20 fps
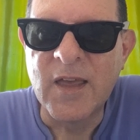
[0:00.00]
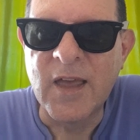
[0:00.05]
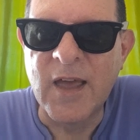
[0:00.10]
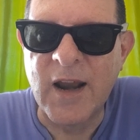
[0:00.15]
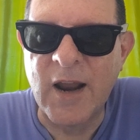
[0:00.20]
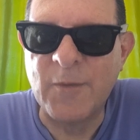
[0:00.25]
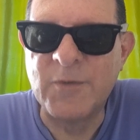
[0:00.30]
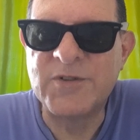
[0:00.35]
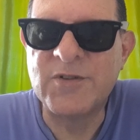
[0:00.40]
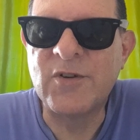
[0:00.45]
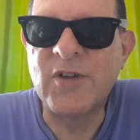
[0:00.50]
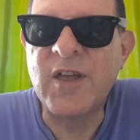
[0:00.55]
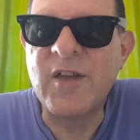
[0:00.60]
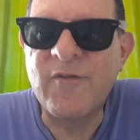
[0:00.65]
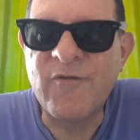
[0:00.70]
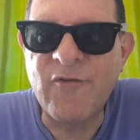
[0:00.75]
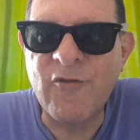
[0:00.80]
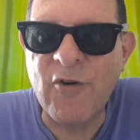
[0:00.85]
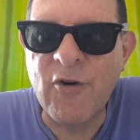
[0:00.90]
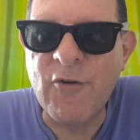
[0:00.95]
And I was looking
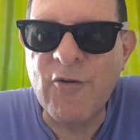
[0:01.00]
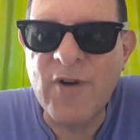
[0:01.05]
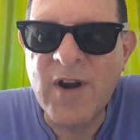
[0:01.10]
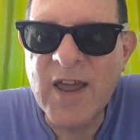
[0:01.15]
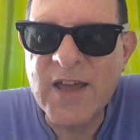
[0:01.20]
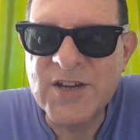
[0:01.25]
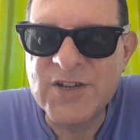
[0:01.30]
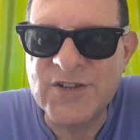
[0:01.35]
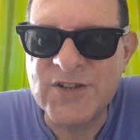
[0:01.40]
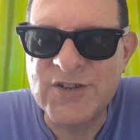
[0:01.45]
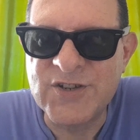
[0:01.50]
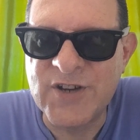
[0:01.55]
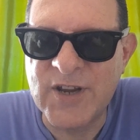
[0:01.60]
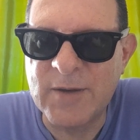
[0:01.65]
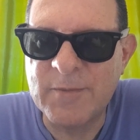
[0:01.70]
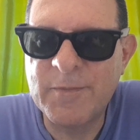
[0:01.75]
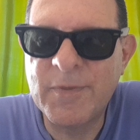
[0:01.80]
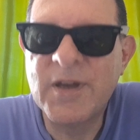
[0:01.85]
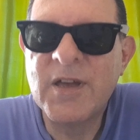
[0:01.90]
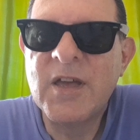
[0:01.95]
for a
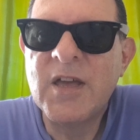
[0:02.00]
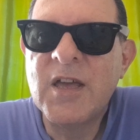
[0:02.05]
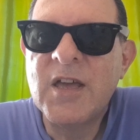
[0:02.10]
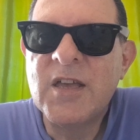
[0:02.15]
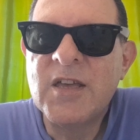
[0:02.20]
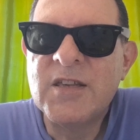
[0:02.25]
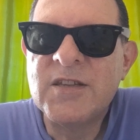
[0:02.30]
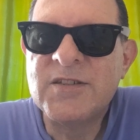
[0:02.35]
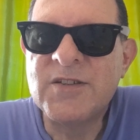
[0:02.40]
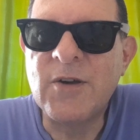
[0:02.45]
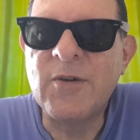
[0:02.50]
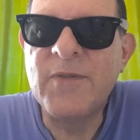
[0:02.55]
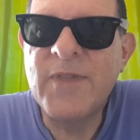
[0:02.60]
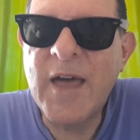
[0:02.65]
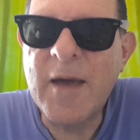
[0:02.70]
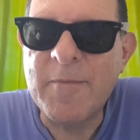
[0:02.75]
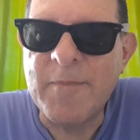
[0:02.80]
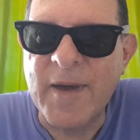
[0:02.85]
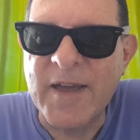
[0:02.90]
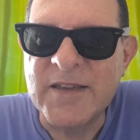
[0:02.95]
relationship. So on
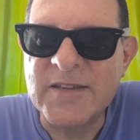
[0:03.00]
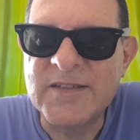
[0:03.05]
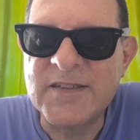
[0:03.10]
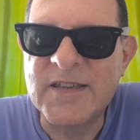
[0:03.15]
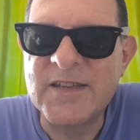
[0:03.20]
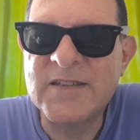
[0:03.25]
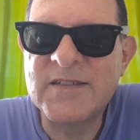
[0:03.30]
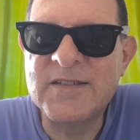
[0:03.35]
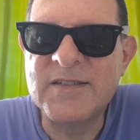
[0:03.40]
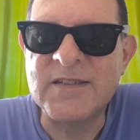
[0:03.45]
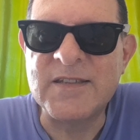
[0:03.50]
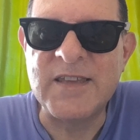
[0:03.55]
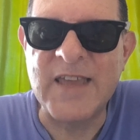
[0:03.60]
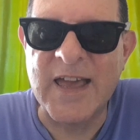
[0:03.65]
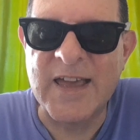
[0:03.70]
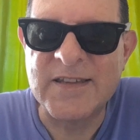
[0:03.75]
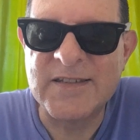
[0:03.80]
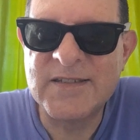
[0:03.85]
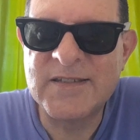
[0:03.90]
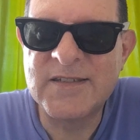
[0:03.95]
that basis,
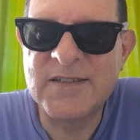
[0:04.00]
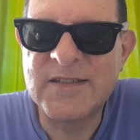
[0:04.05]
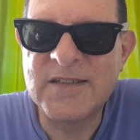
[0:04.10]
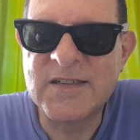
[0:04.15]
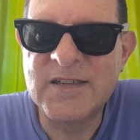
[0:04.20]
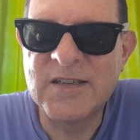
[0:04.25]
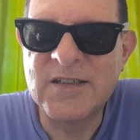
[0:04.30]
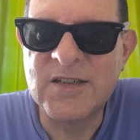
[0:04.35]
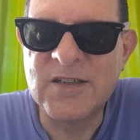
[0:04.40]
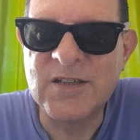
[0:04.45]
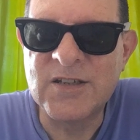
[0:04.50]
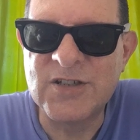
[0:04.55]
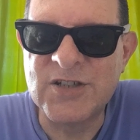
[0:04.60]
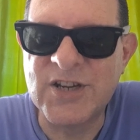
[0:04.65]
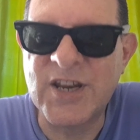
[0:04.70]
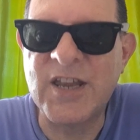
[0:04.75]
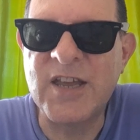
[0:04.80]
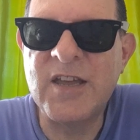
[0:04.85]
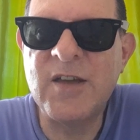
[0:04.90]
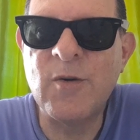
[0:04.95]
yes,
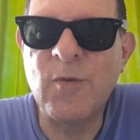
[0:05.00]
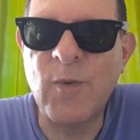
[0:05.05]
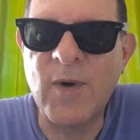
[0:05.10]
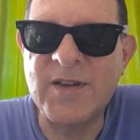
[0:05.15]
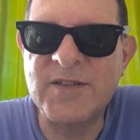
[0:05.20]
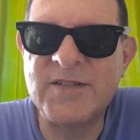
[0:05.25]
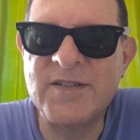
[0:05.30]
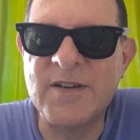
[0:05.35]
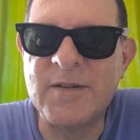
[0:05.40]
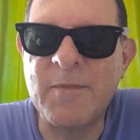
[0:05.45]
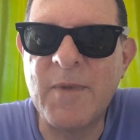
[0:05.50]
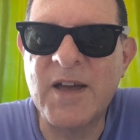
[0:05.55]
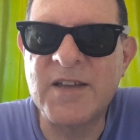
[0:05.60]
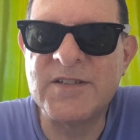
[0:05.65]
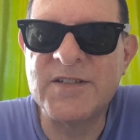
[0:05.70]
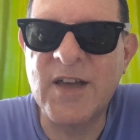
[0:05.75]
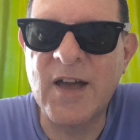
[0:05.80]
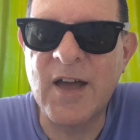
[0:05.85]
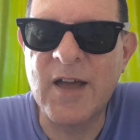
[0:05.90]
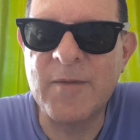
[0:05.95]
she wasted my
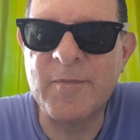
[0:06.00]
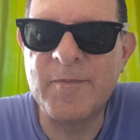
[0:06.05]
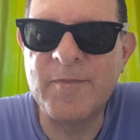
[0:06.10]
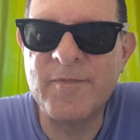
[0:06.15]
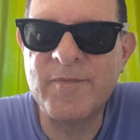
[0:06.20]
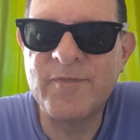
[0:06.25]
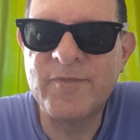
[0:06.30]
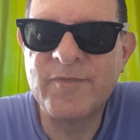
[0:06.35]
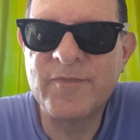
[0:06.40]
time.